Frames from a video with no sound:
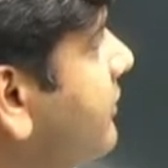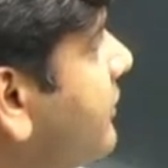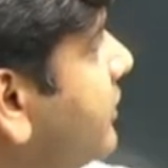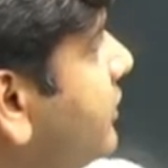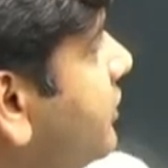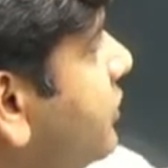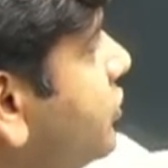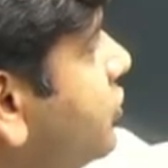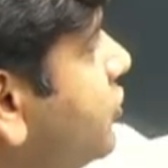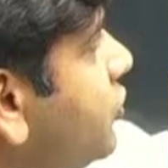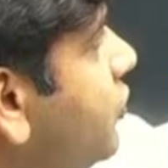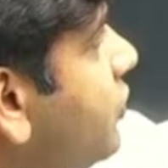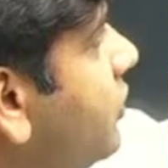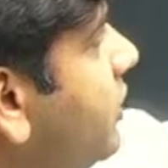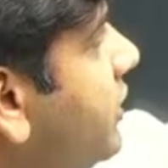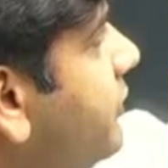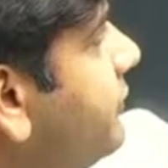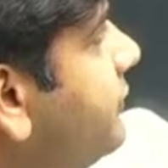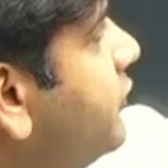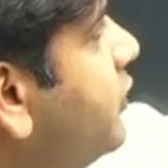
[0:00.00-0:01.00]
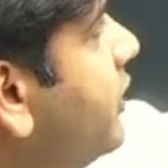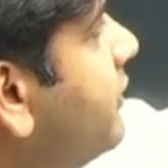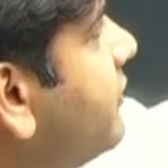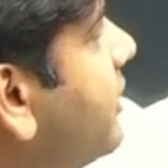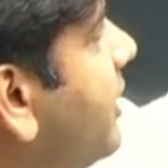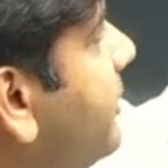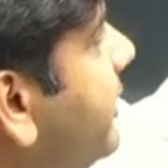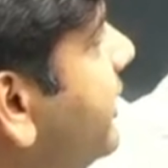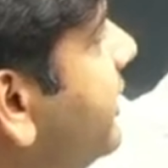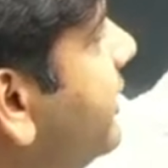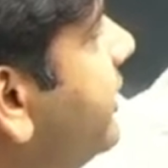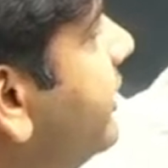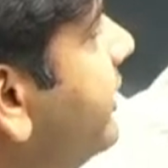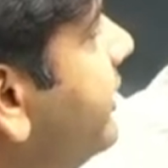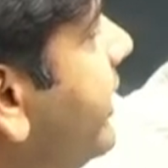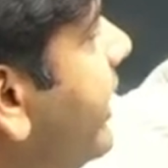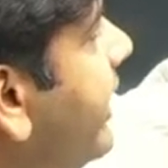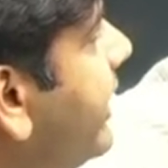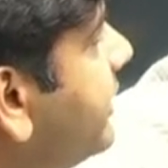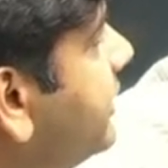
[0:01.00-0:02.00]
So if you have committed an
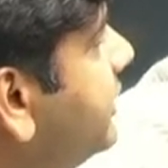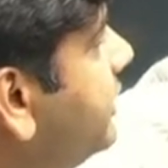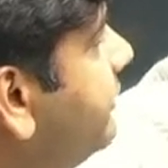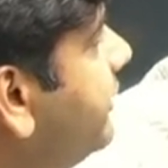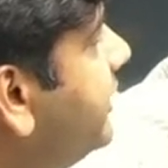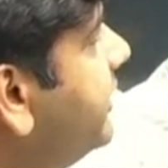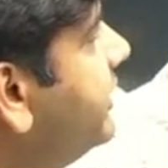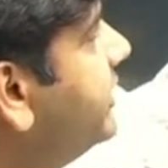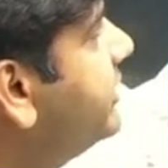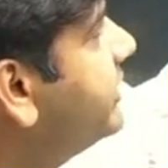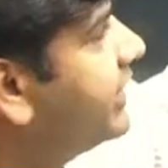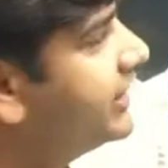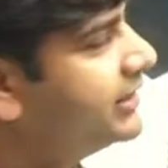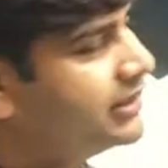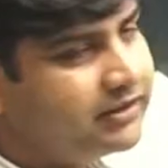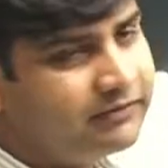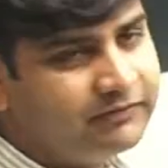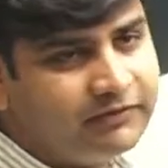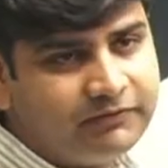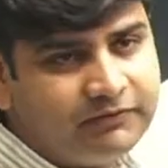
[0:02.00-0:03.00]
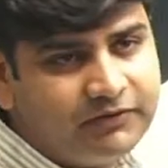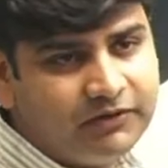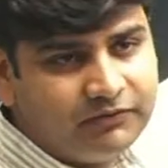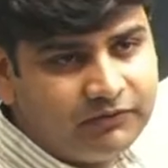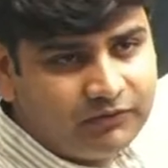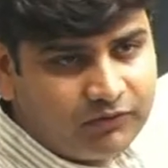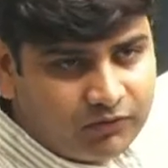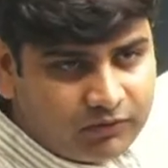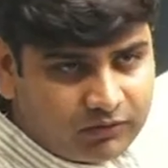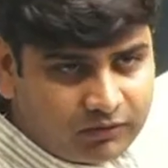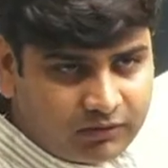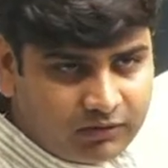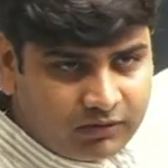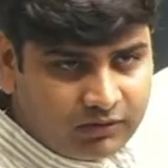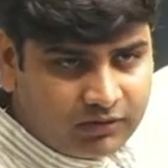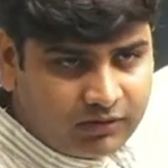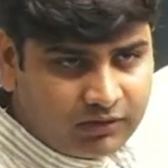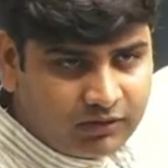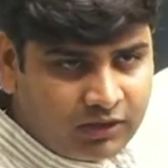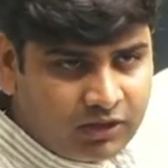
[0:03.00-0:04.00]
activity in 1954
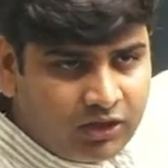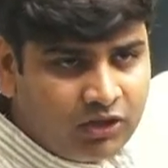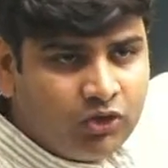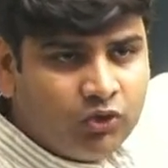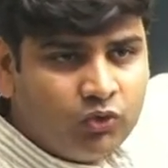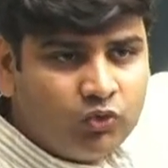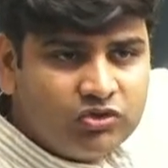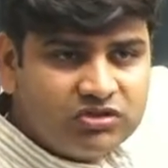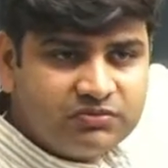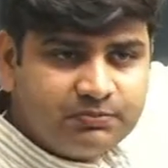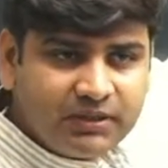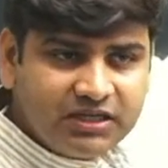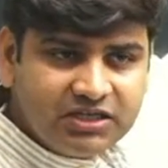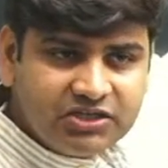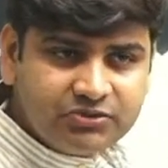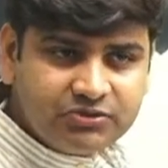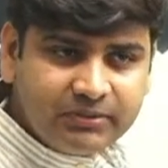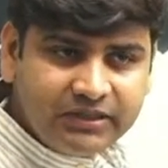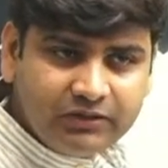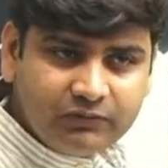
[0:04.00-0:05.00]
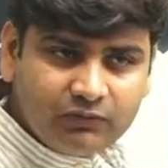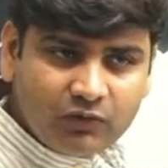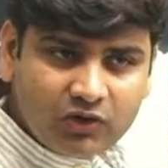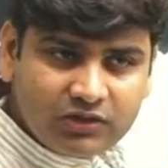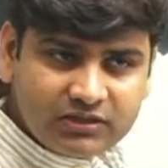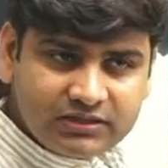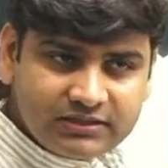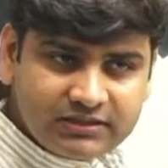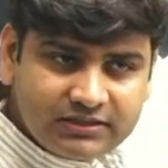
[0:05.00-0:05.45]
whose punishment was